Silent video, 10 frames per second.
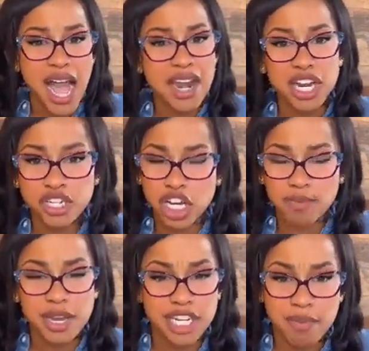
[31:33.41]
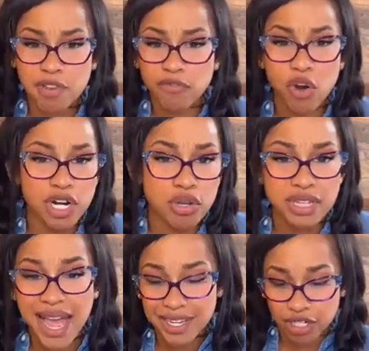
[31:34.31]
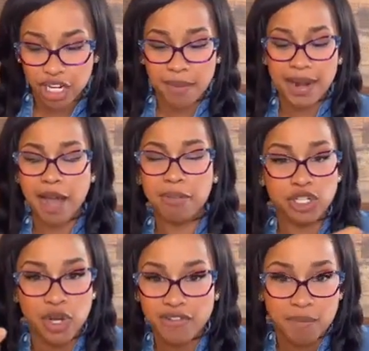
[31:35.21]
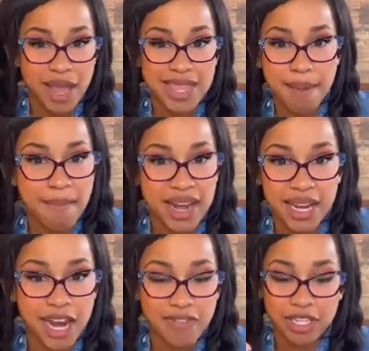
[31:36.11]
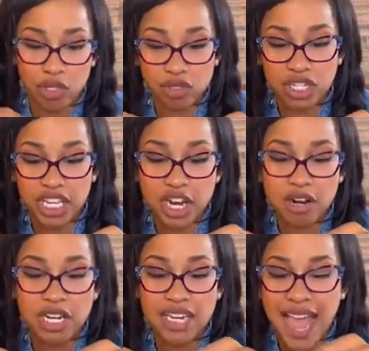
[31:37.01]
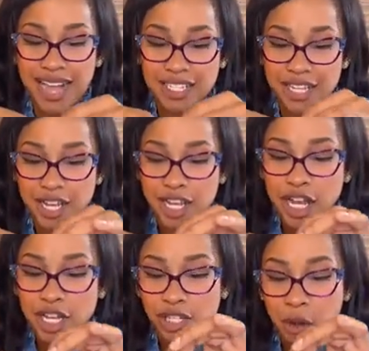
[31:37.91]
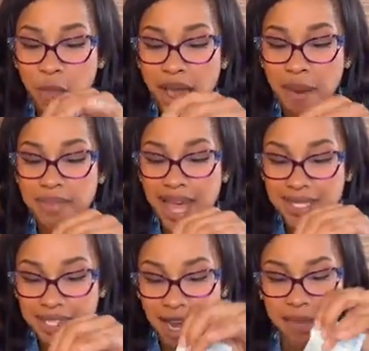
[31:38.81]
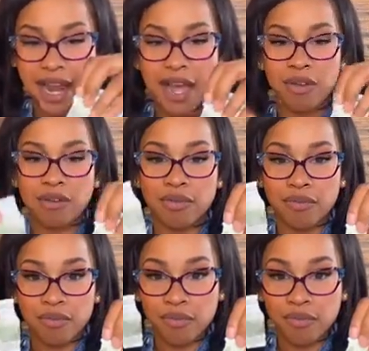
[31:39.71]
I didn't adjust my W-4, no taxes are coming out, but you have to pay that Medicare and that Social Security tax. So bam, that's coming out,